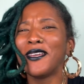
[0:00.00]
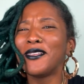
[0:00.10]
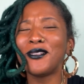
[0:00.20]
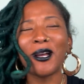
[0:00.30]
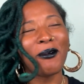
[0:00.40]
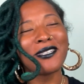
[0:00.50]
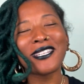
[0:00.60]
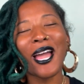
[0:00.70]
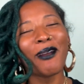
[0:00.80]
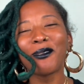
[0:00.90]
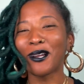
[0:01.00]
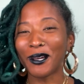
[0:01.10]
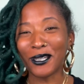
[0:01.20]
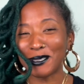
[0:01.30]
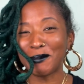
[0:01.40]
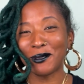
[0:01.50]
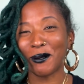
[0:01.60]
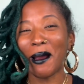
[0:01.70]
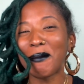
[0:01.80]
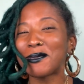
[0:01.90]
no one's ever going to
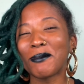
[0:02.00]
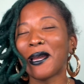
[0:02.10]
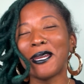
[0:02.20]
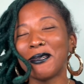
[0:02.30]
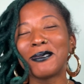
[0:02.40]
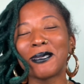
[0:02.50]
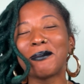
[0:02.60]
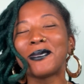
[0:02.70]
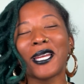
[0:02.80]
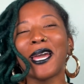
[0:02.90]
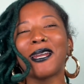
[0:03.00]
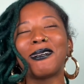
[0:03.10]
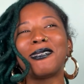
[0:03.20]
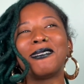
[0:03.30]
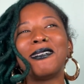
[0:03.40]
subscribe to my YouTube channel.